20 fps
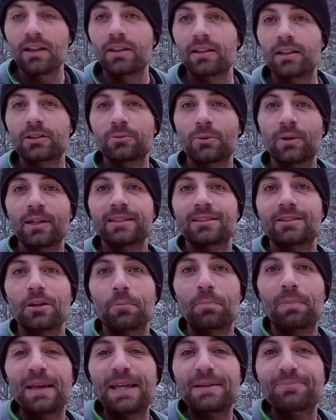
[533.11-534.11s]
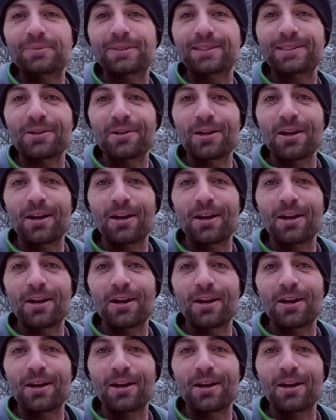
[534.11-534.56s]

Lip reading: This one is the Peeps